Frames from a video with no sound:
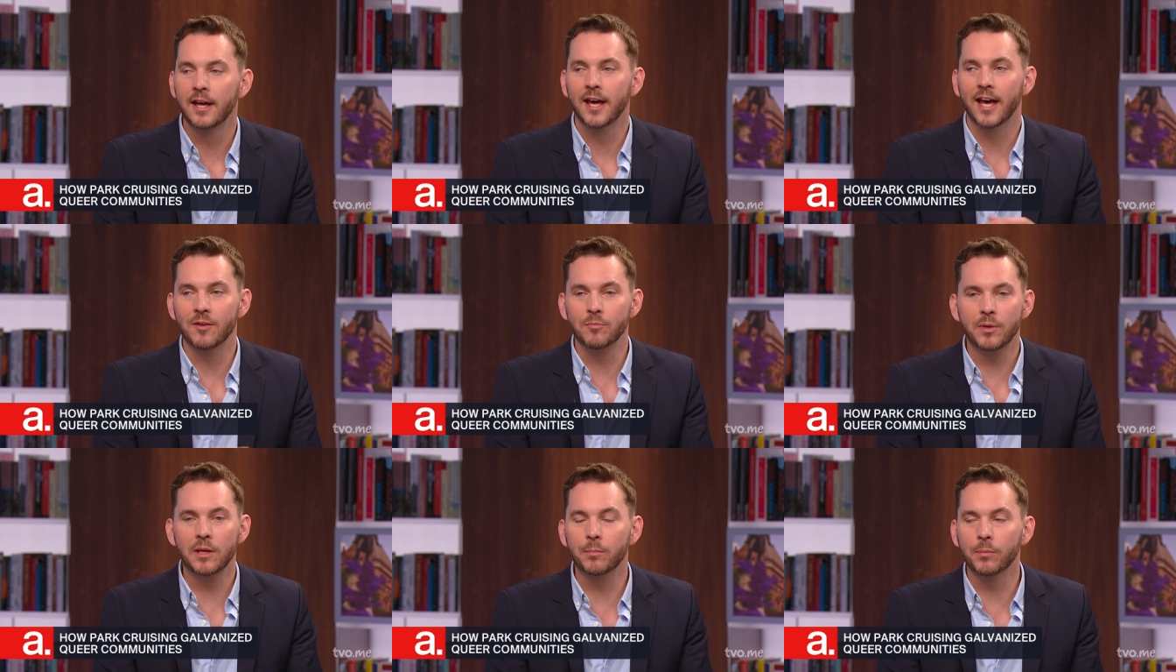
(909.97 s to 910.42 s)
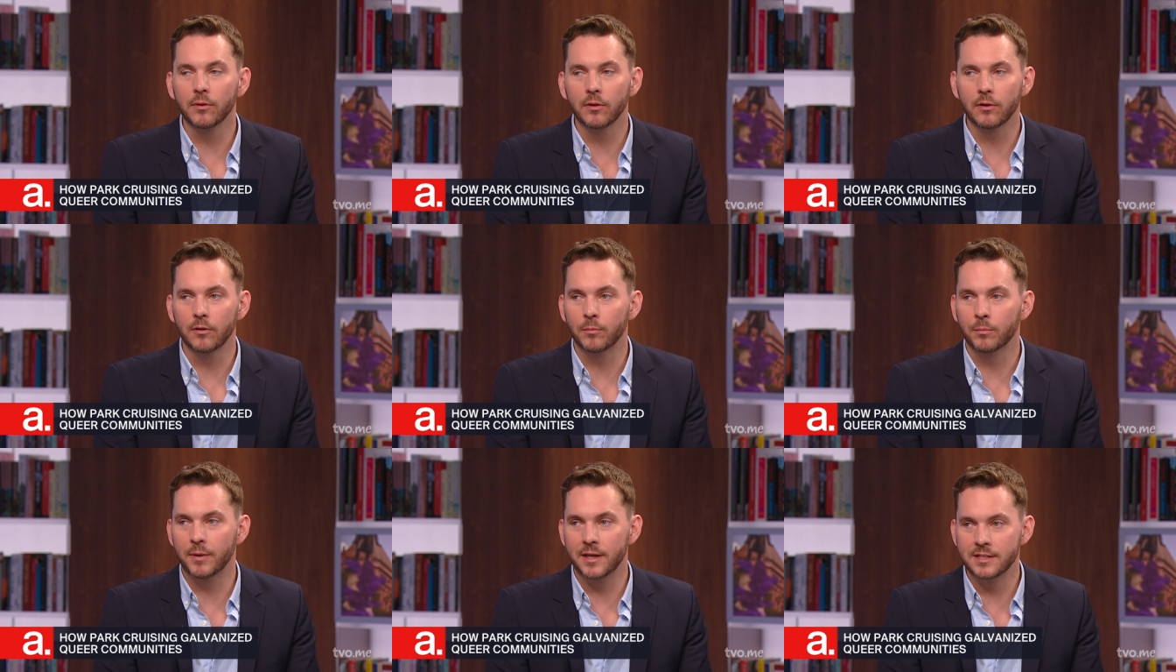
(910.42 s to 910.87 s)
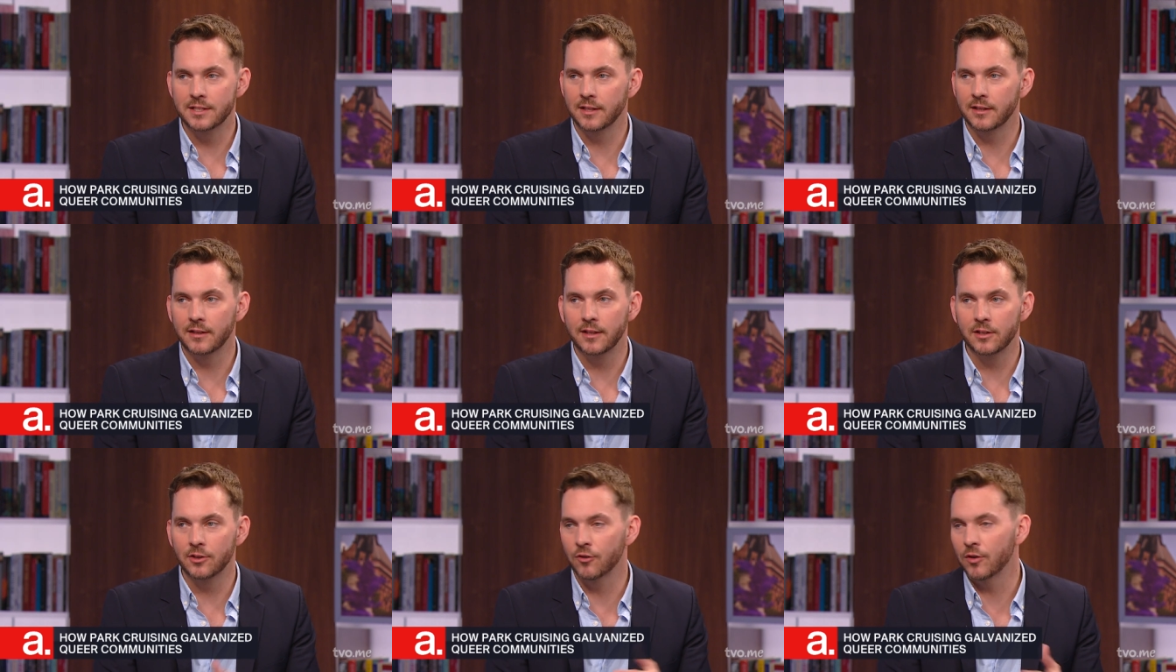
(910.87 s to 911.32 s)
and people are
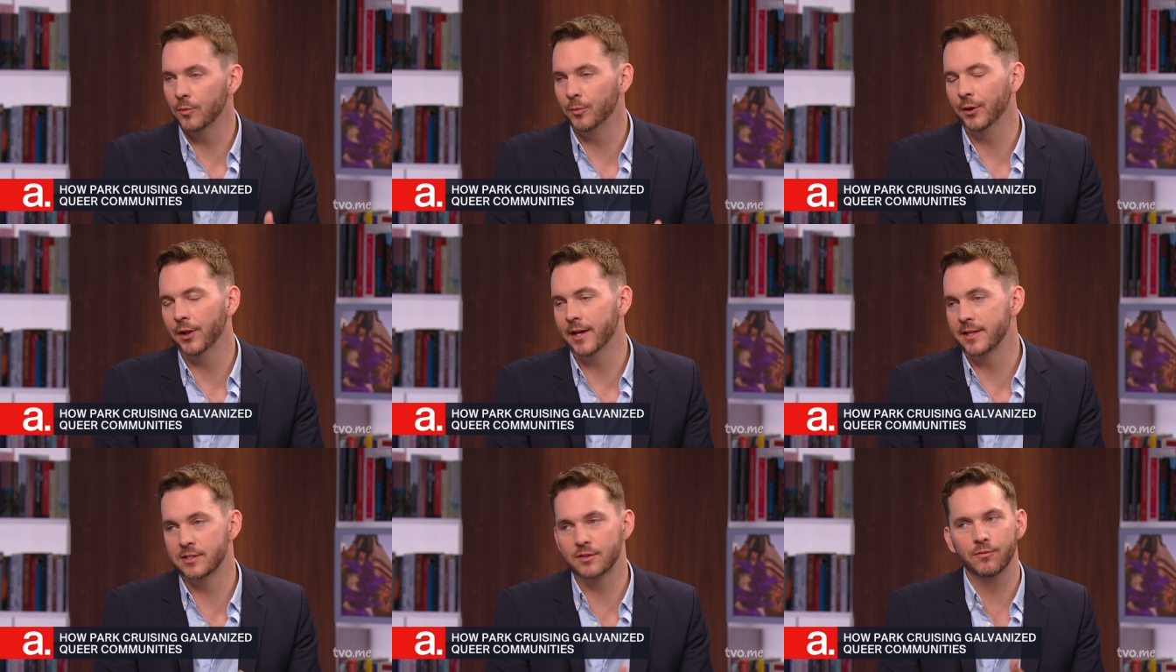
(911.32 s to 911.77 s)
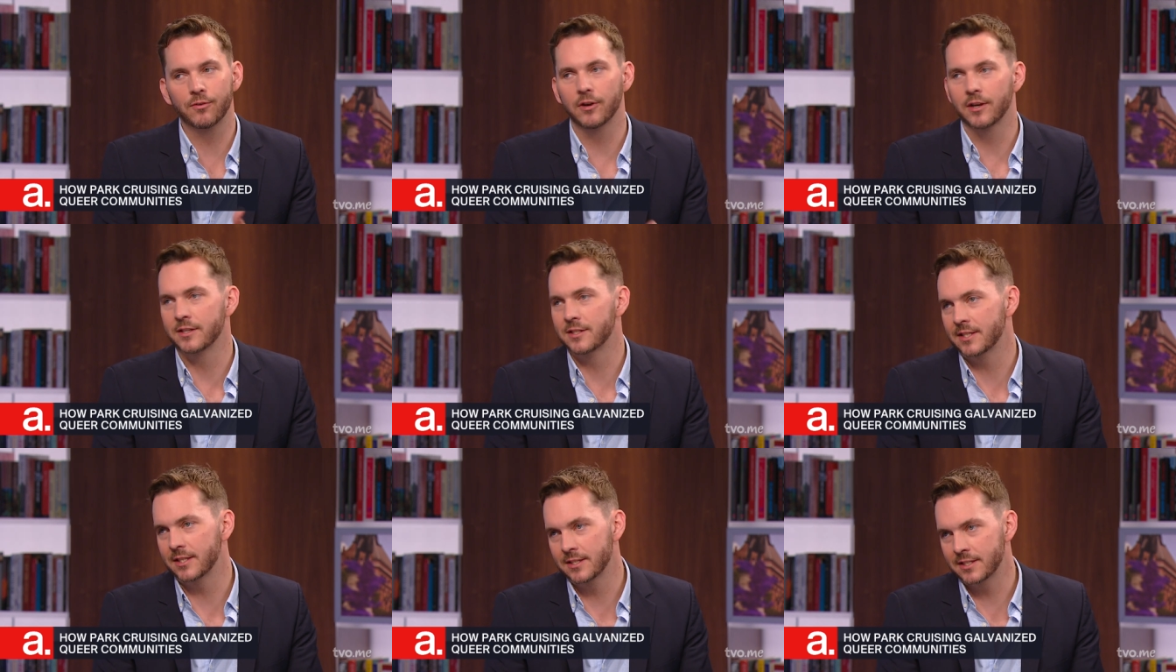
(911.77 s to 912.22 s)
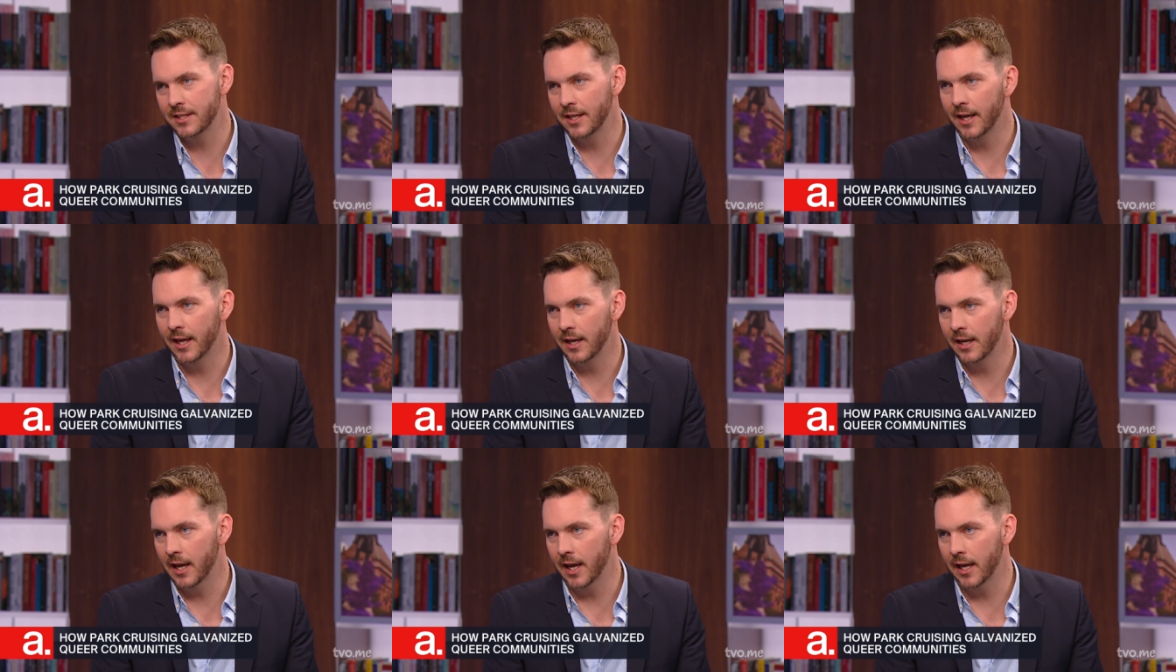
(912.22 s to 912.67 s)
basically criminalized for
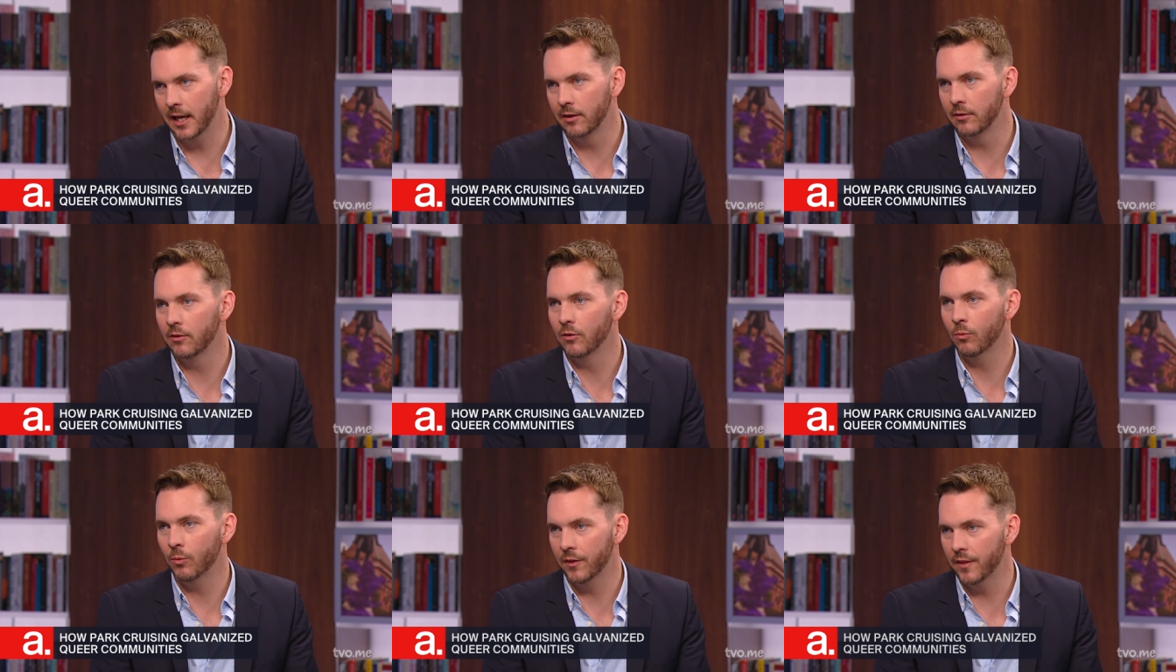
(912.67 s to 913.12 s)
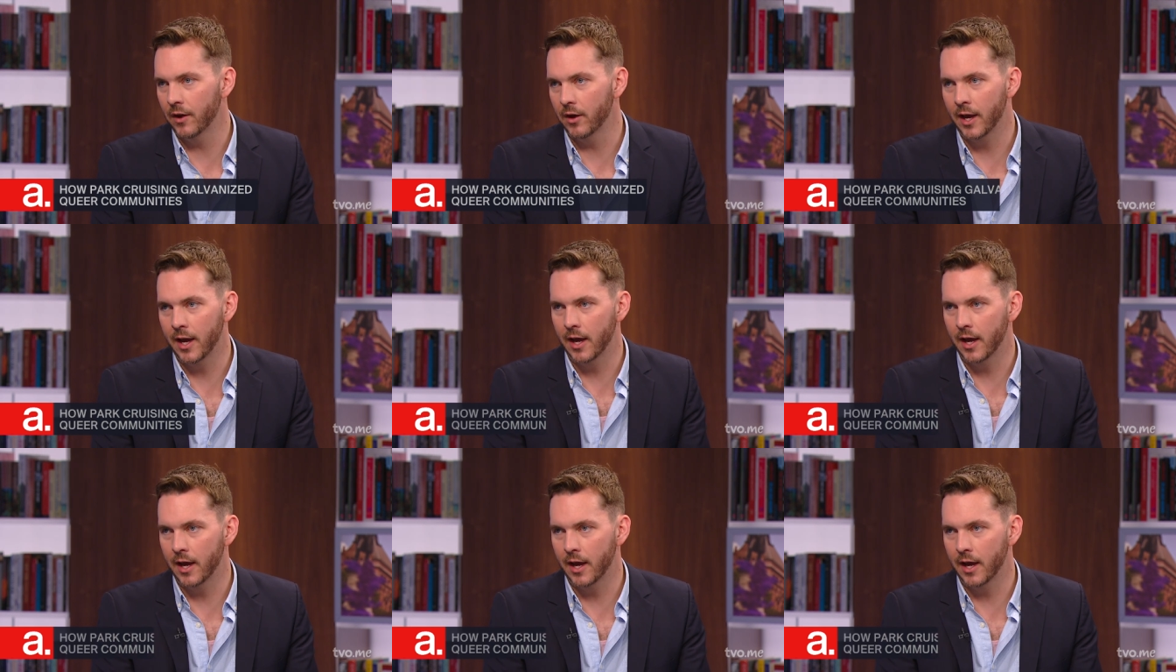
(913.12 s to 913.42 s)
existing at night without a